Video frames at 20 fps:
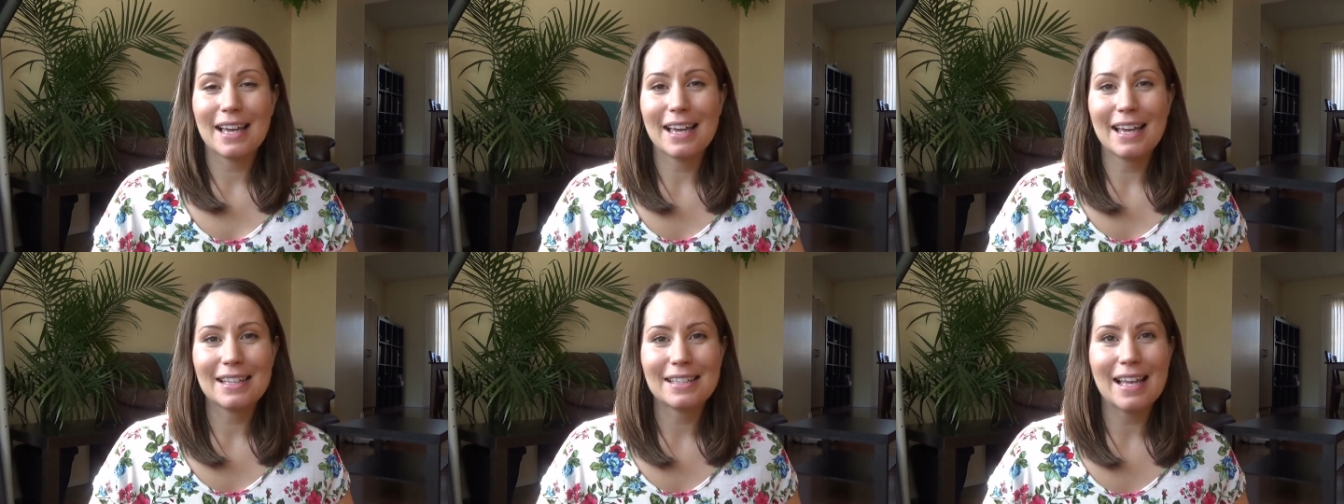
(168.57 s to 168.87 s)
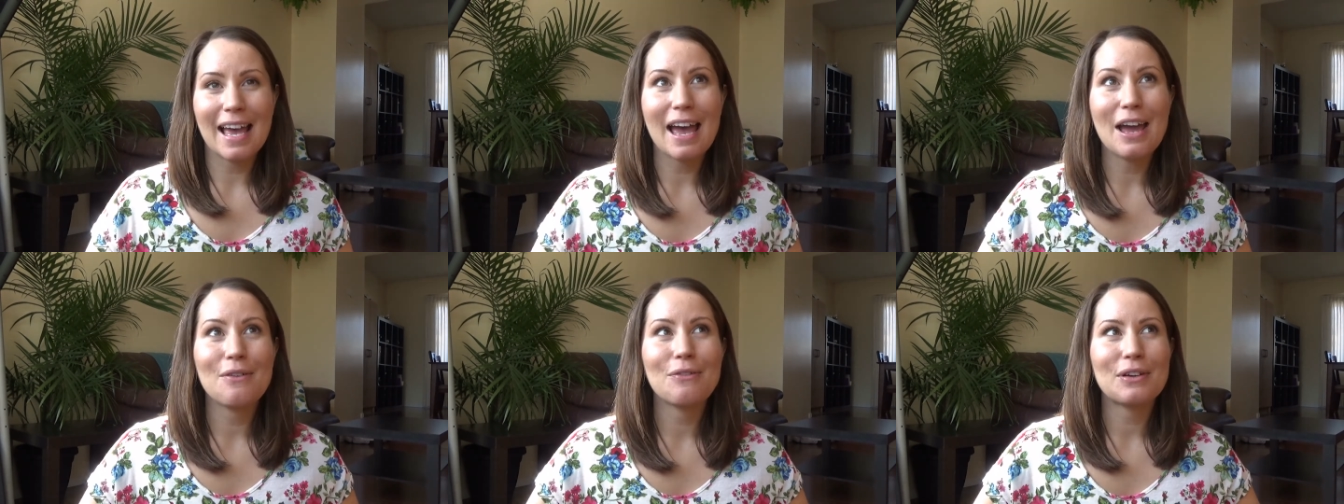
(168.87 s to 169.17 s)
It's
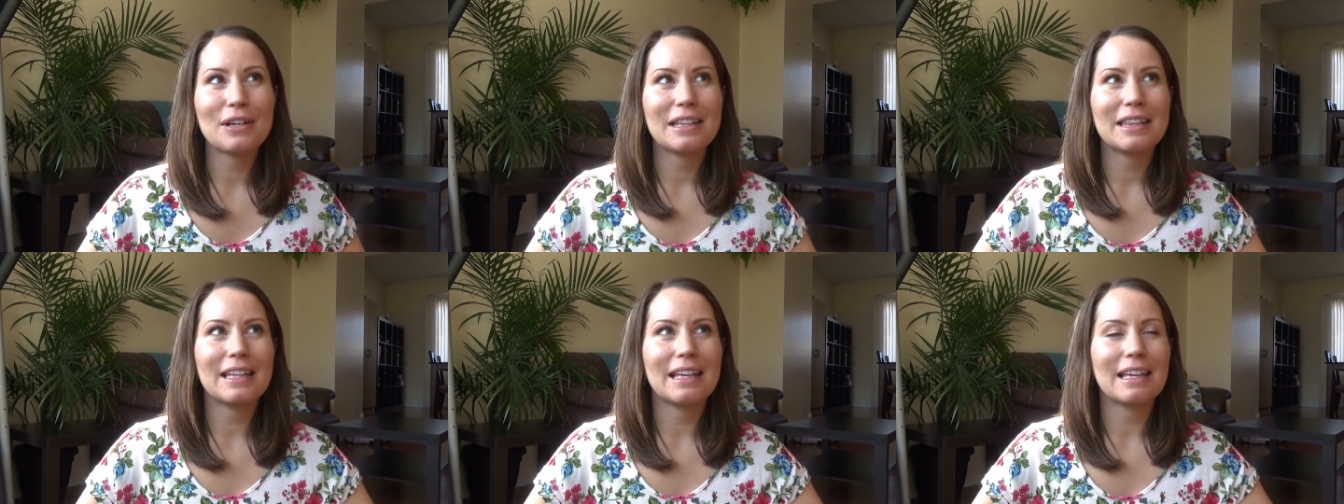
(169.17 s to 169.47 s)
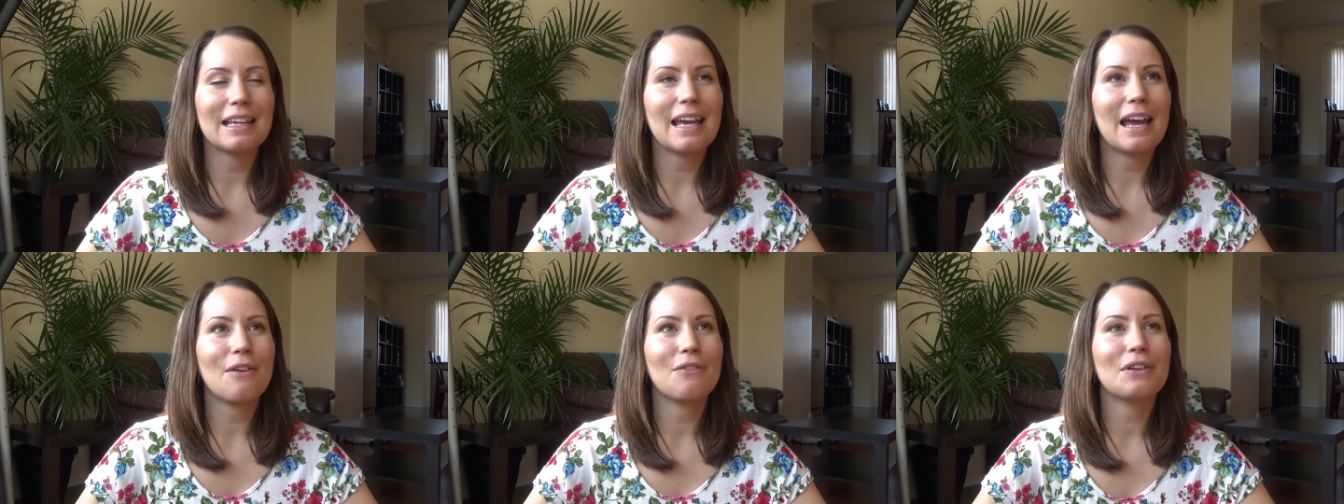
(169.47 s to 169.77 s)

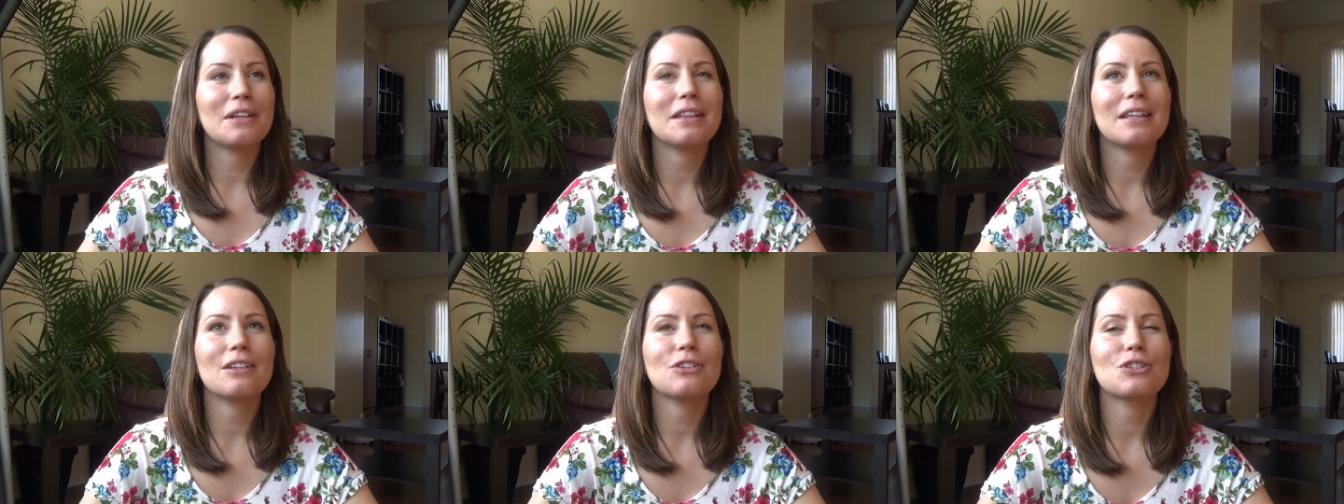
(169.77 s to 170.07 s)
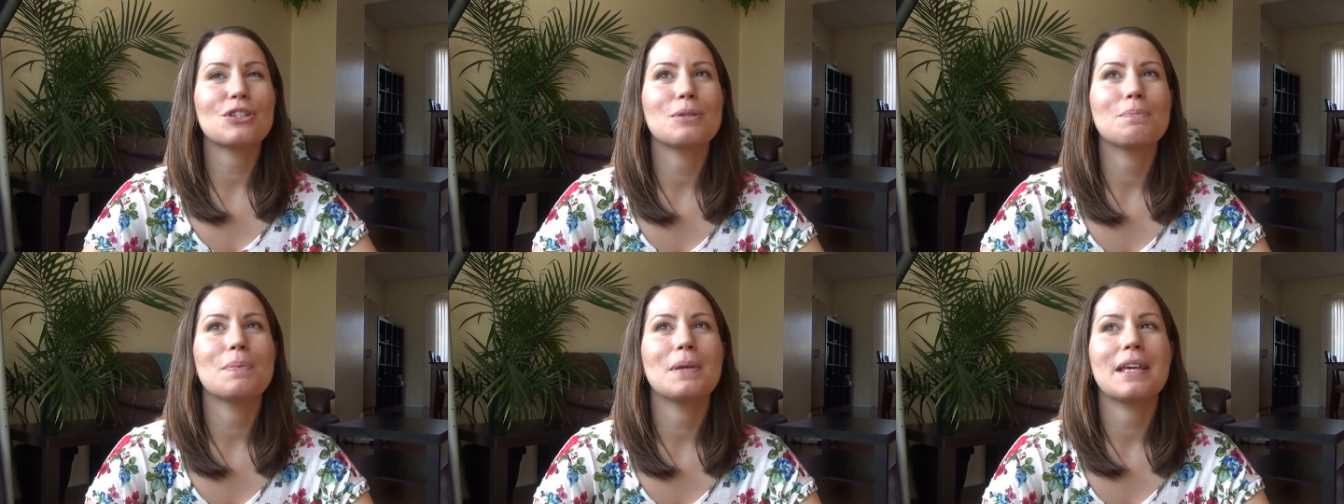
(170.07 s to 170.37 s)
everything. Everything
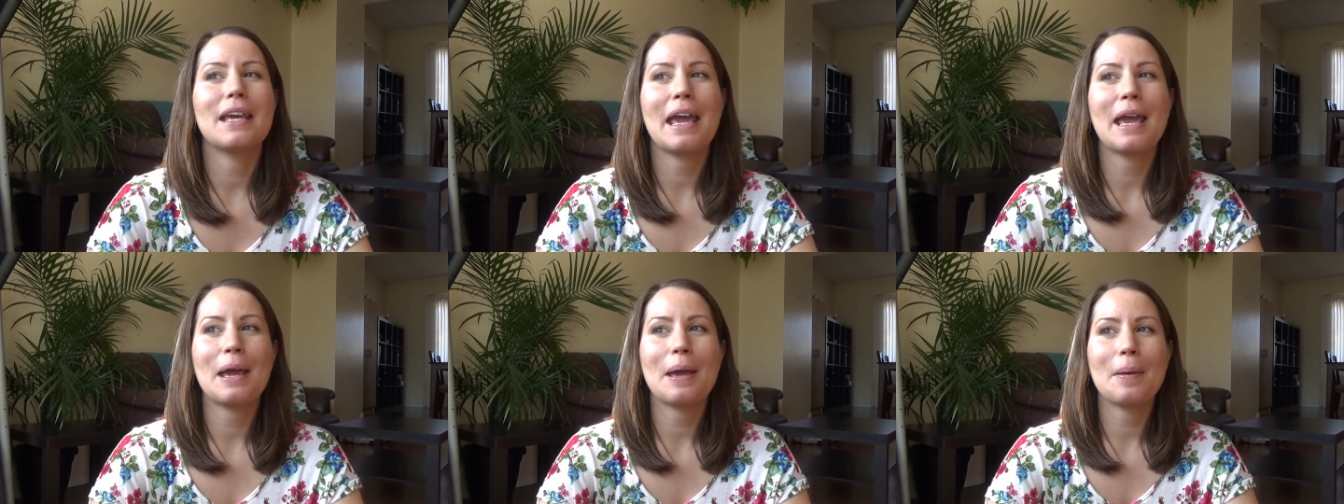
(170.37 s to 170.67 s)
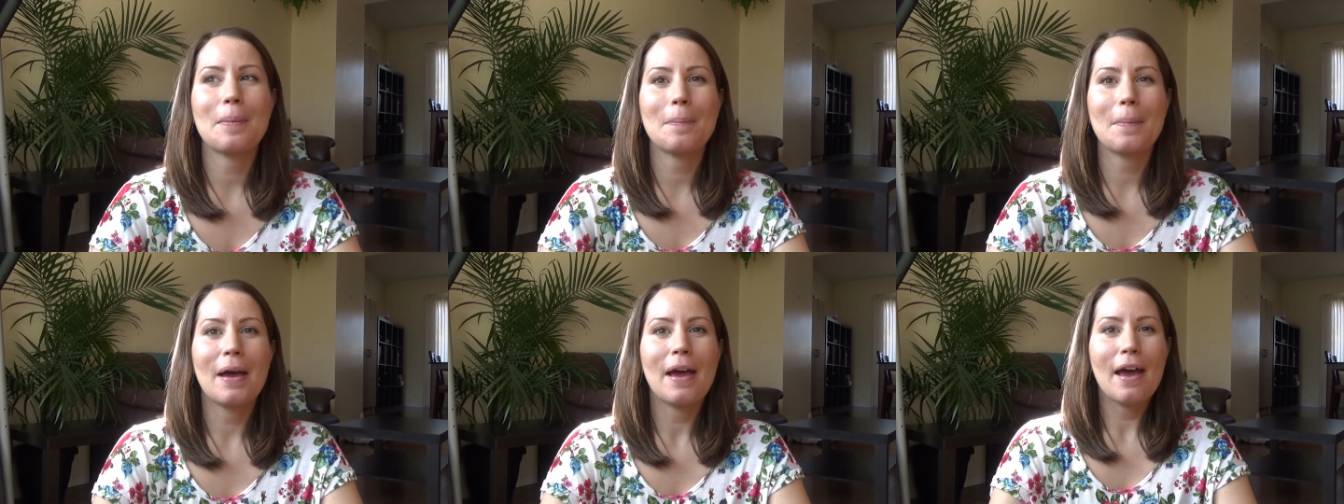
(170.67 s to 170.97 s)
just
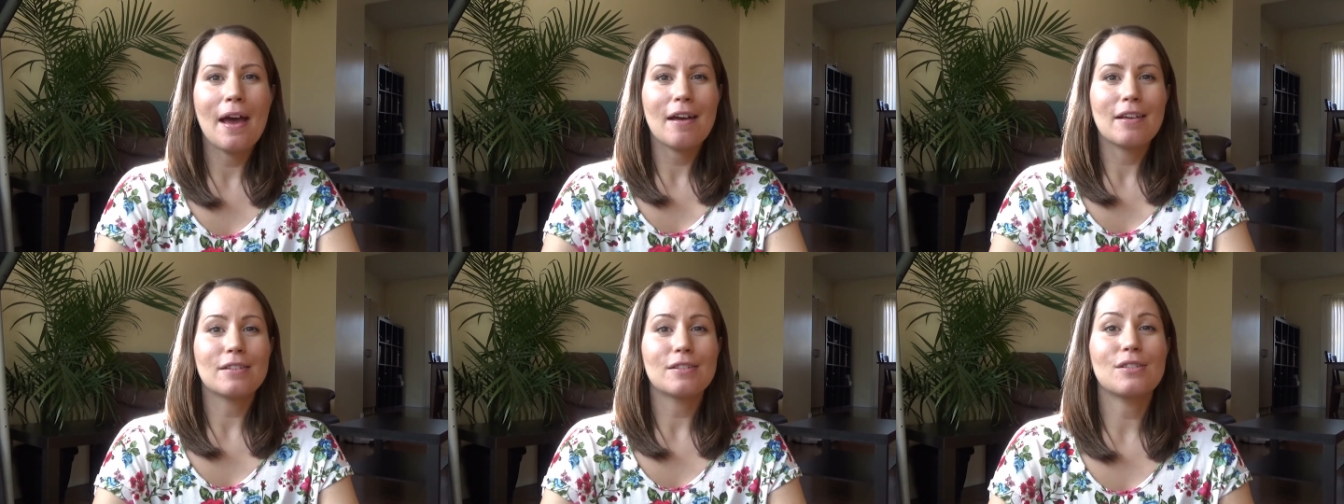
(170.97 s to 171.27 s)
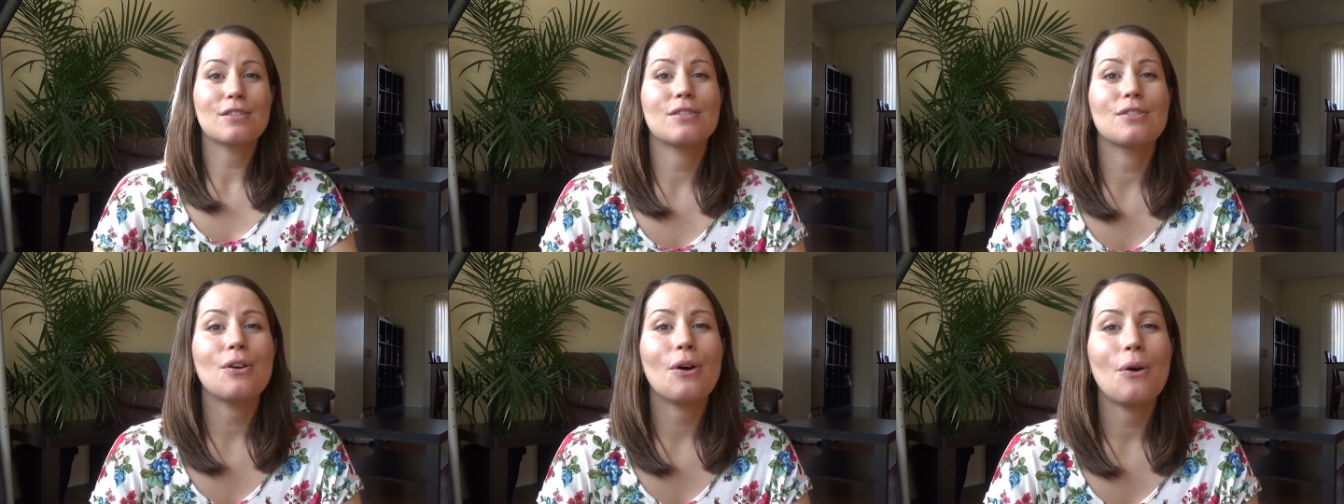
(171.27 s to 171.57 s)
became
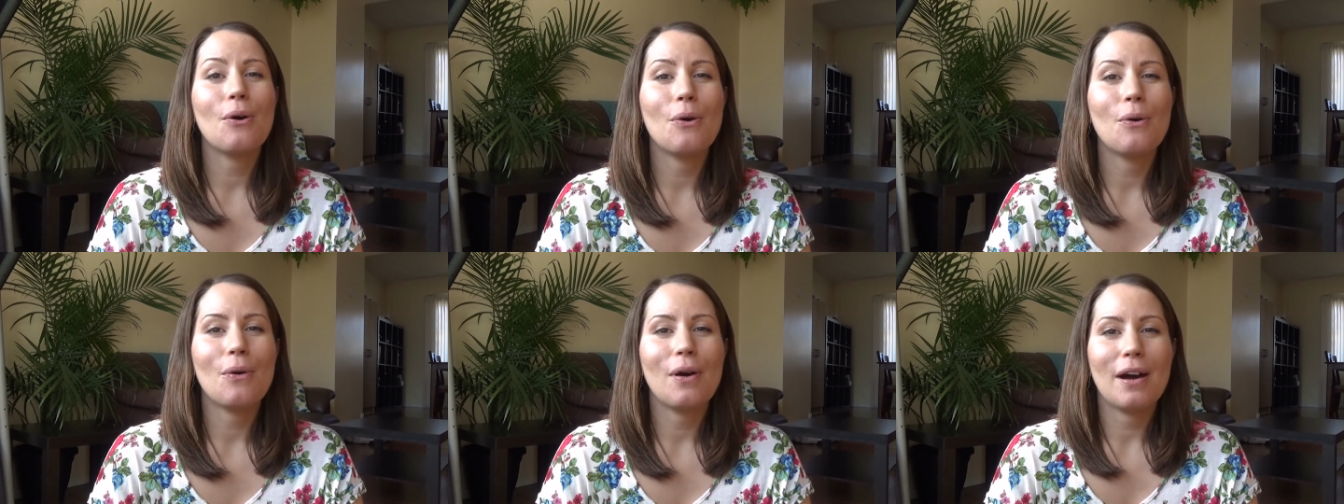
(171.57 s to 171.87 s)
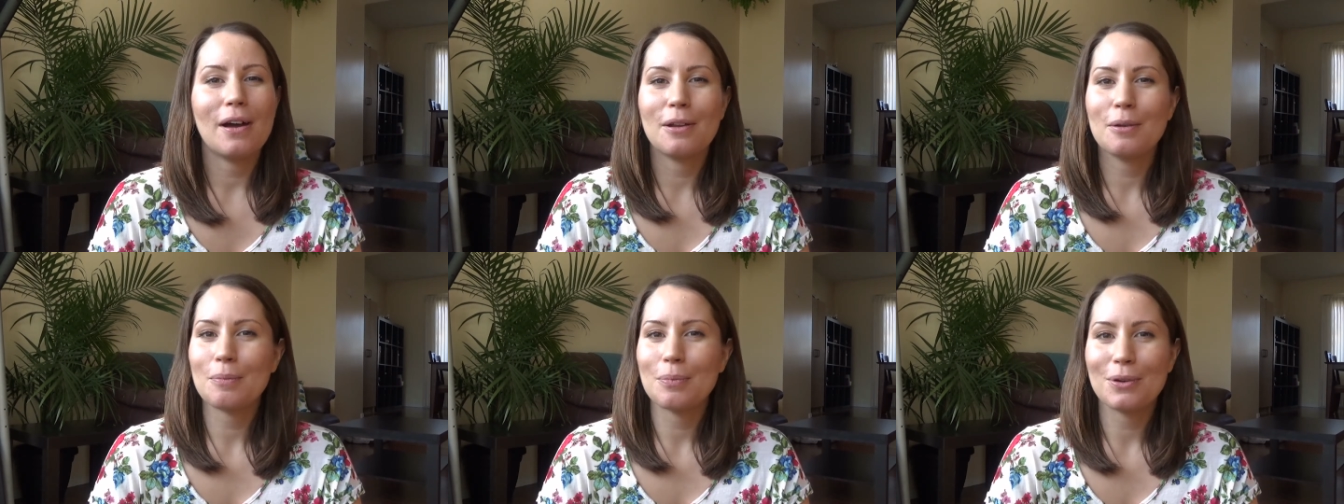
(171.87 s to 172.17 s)
so
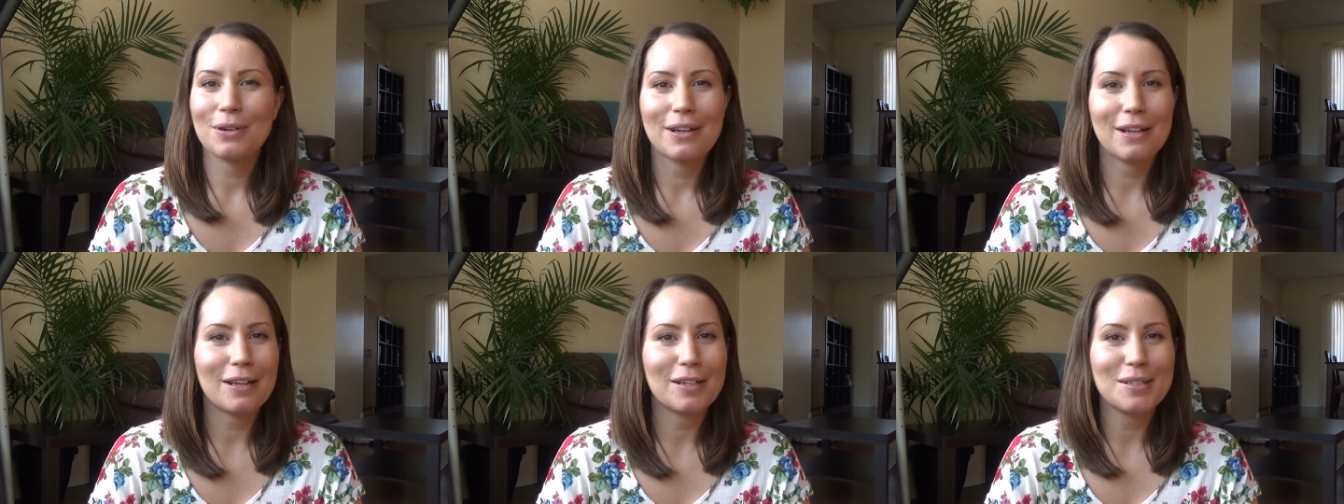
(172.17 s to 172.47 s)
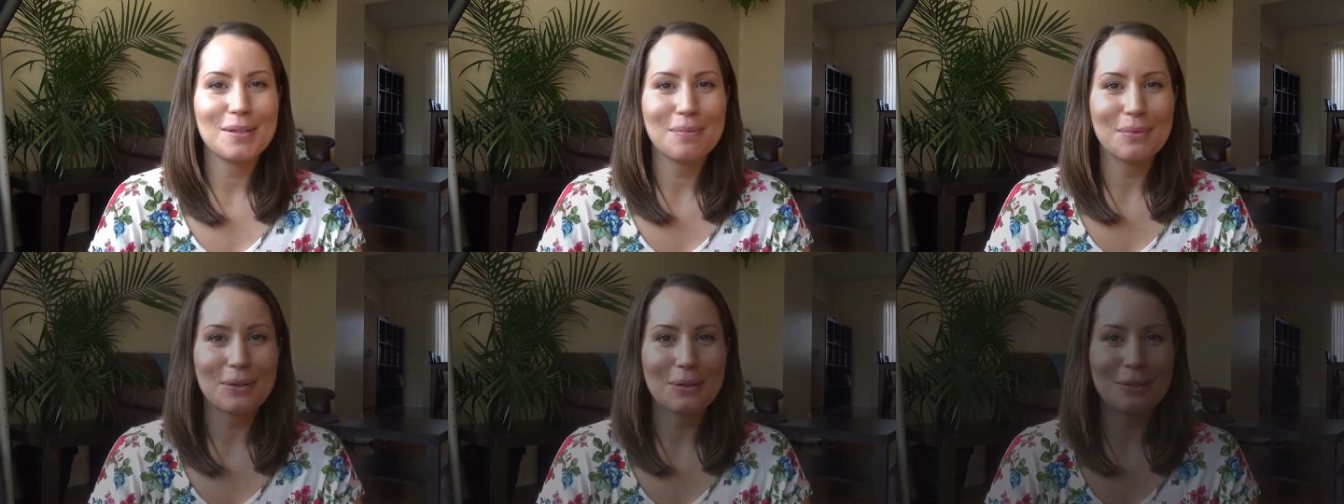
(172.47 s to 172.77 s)

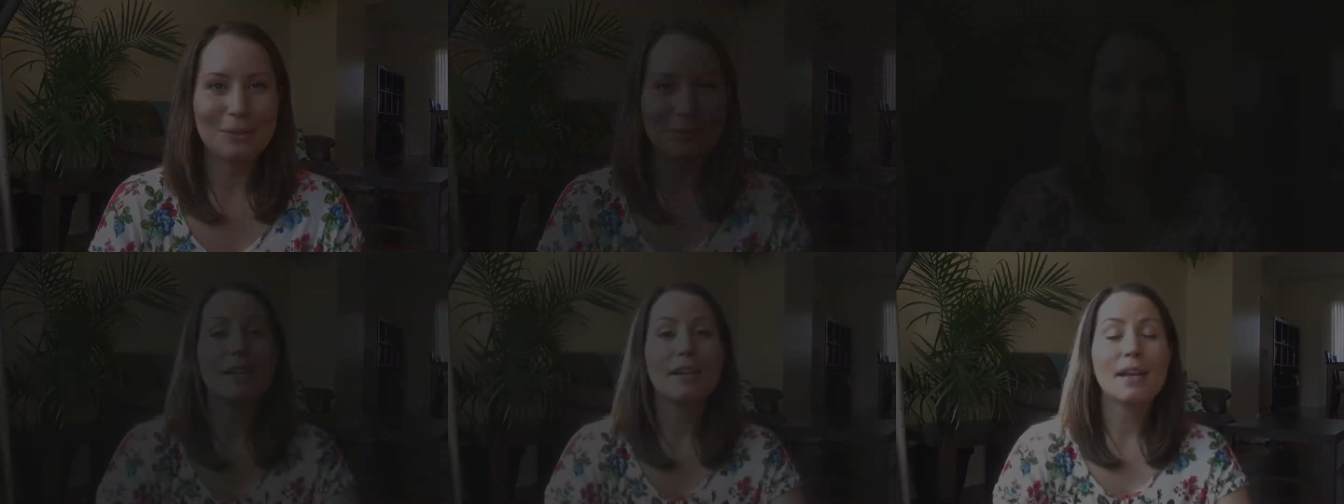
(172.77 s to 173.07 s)
unpredictable.